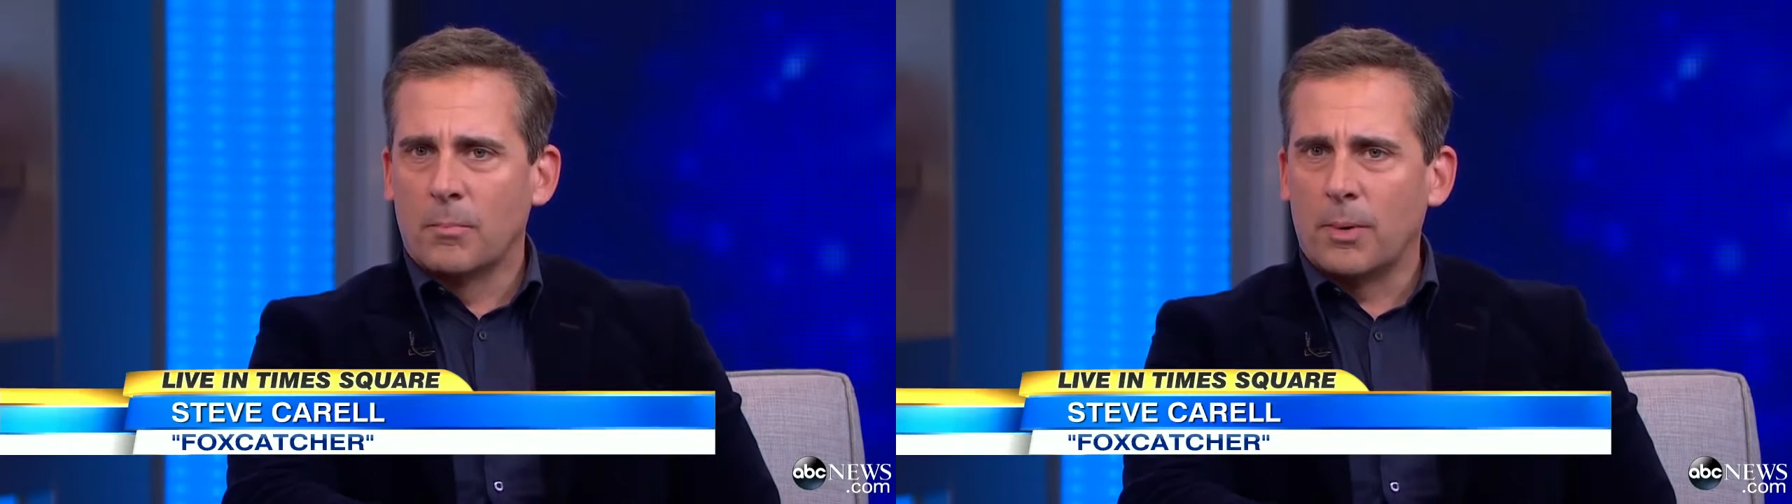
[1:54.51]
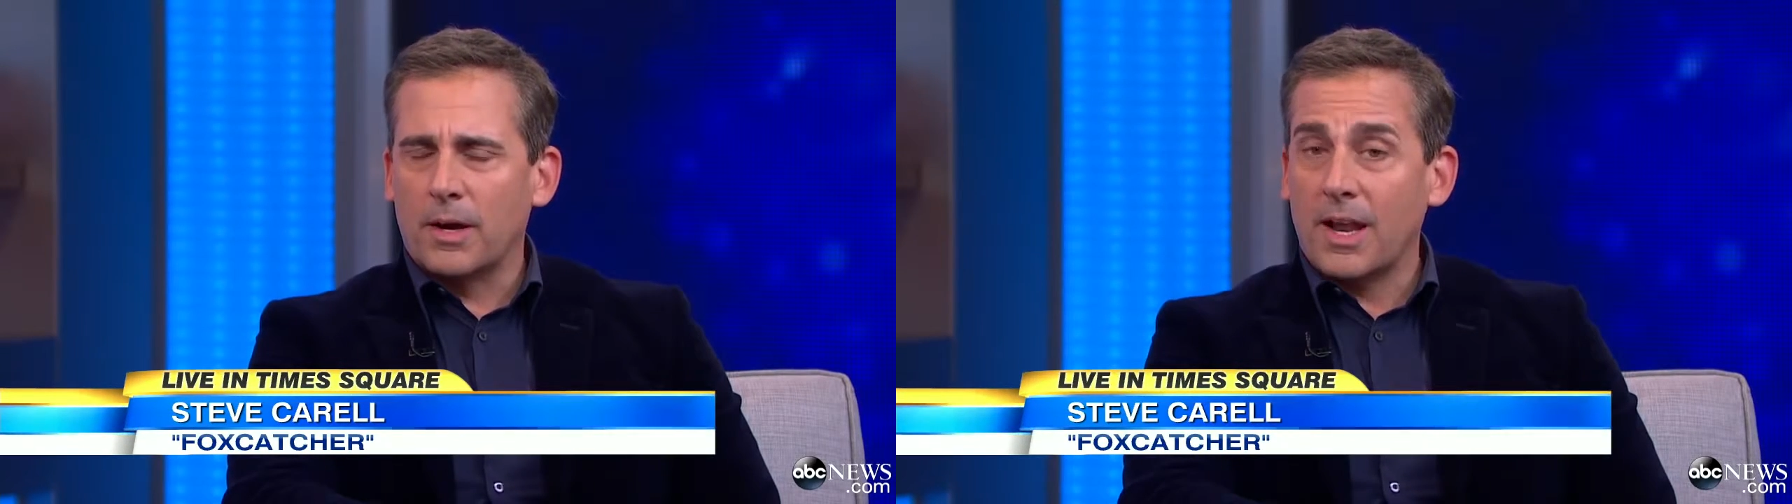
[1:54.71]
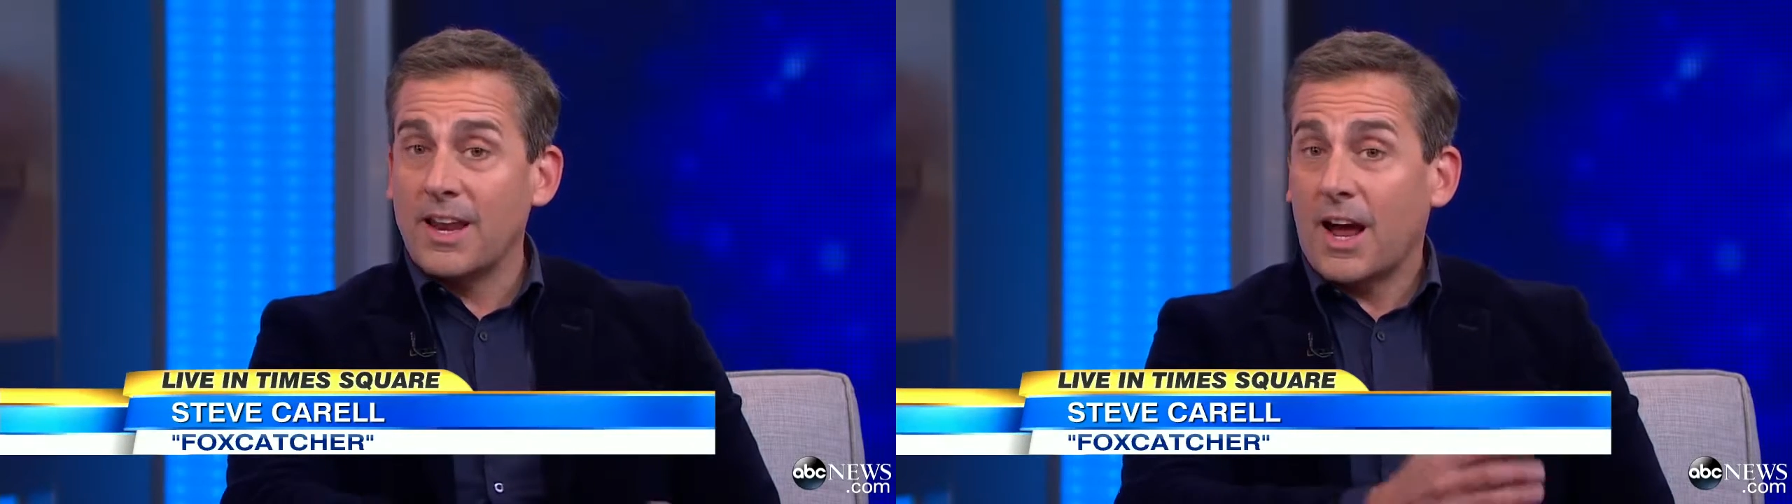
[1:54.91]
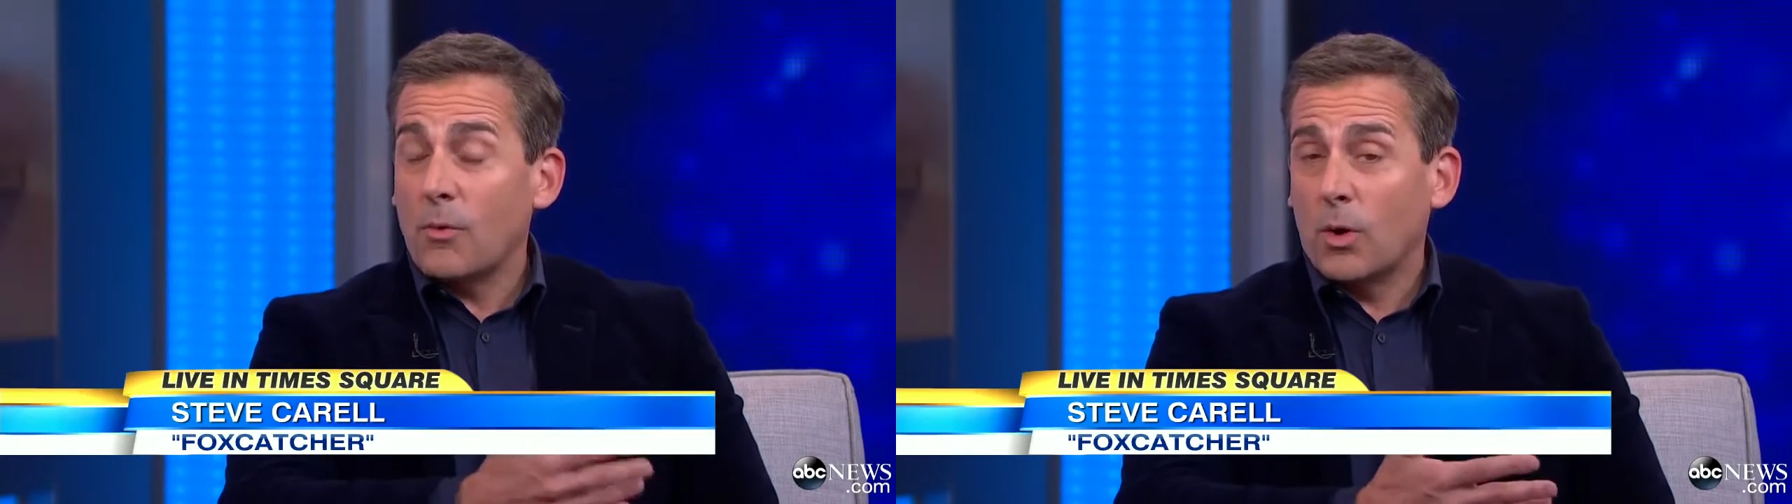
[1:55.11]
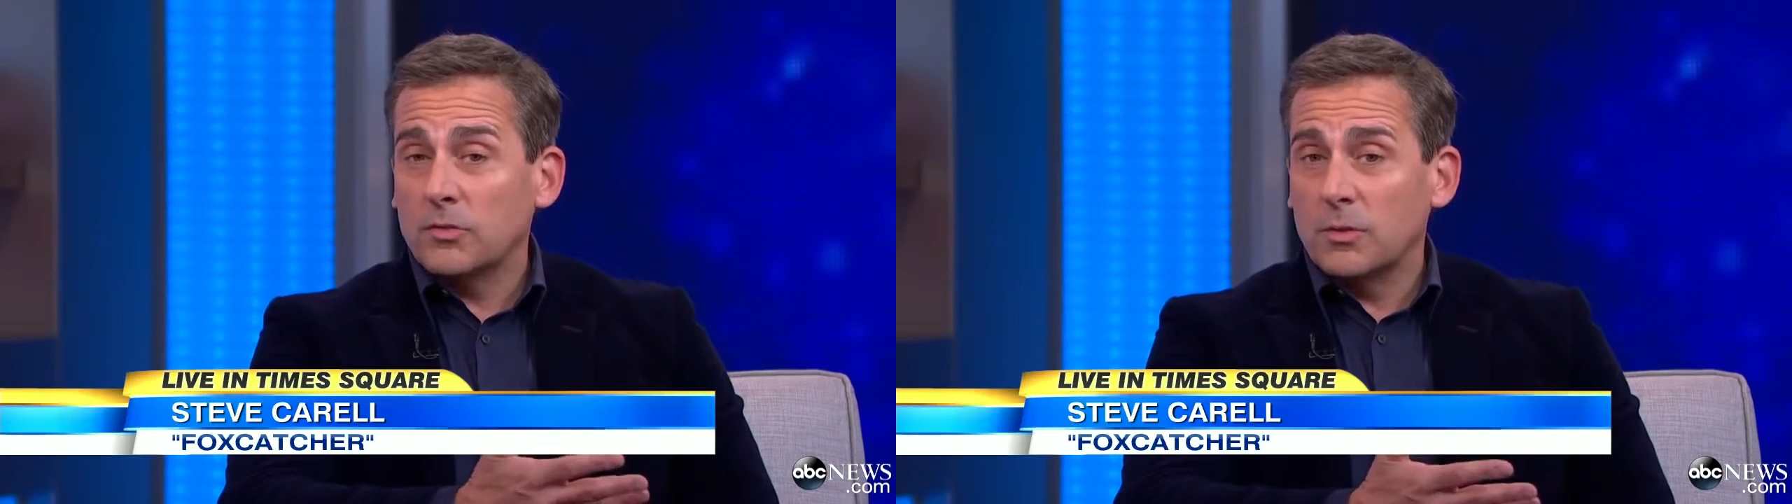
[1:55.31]
But and I
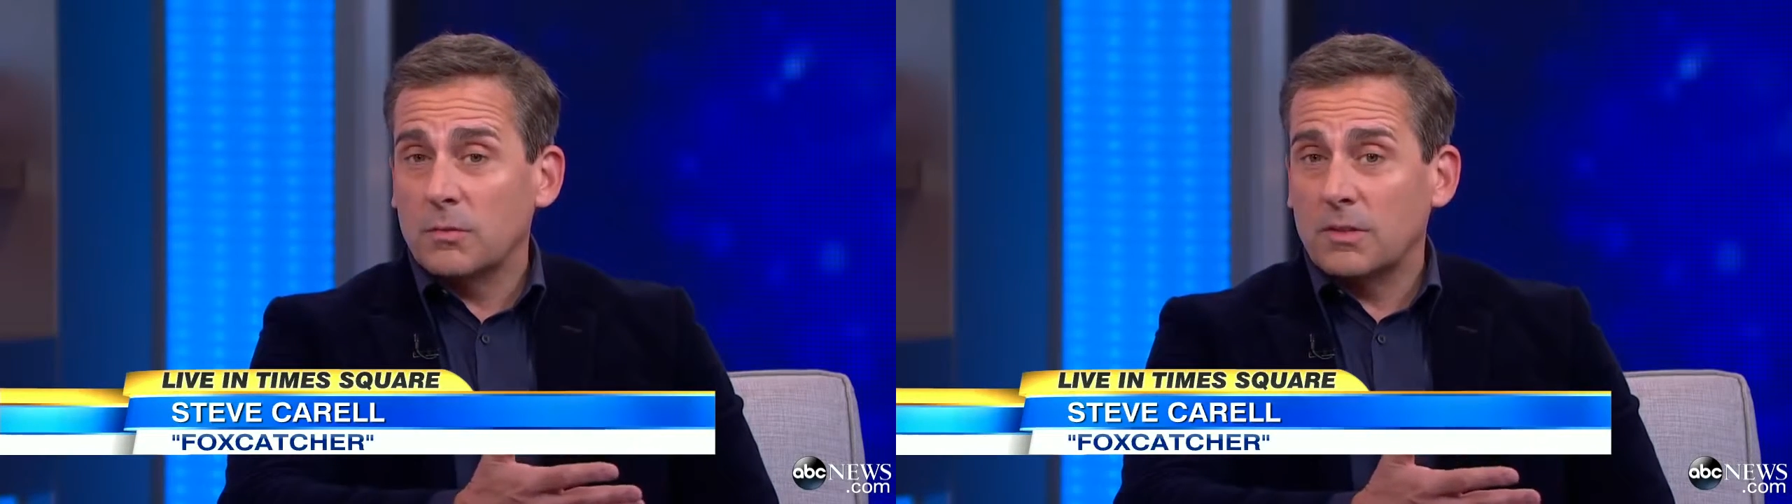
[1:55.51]
wasn't